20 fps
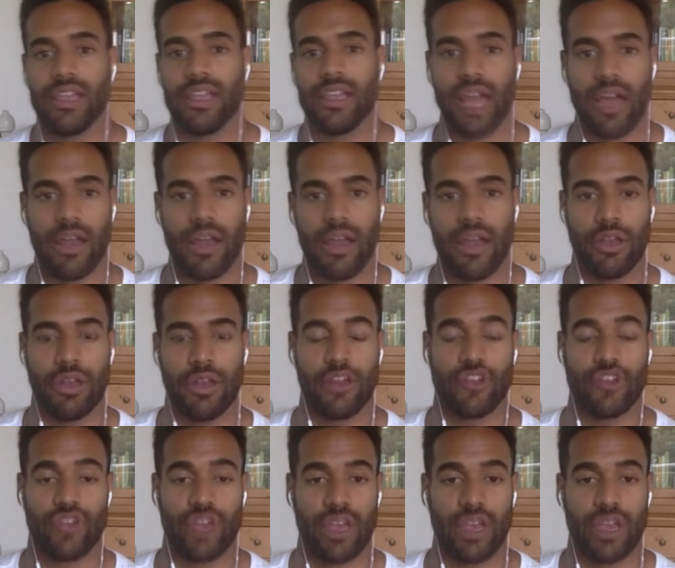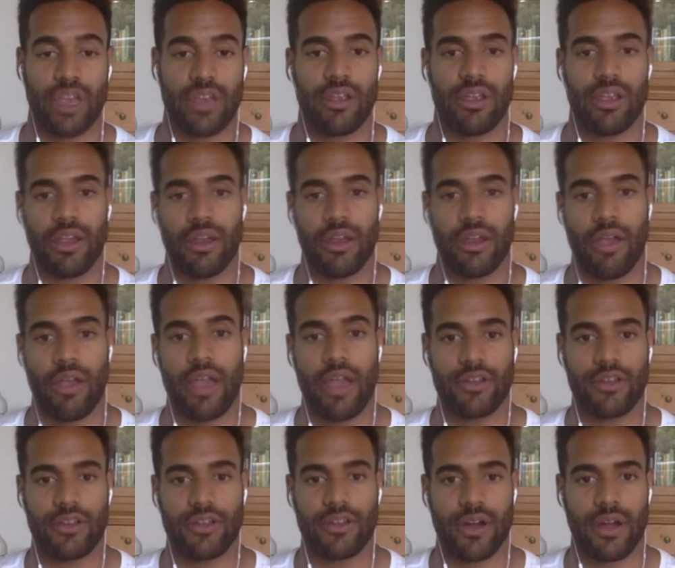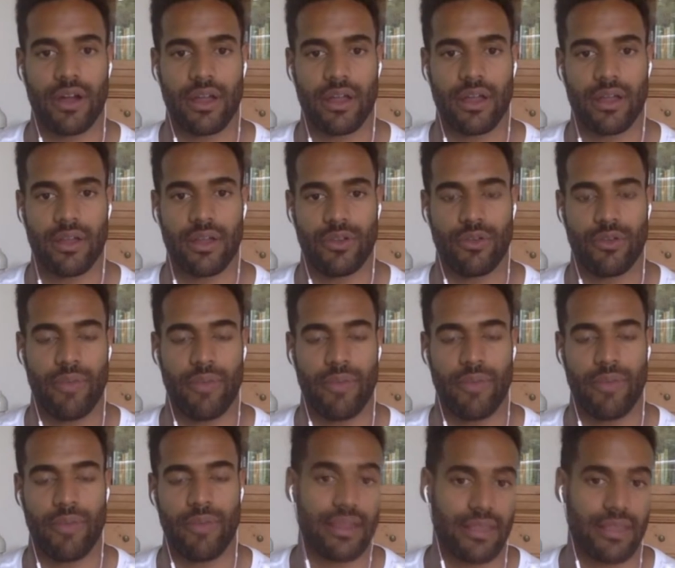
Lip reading: you now know you need to train your ear and your tongue to make that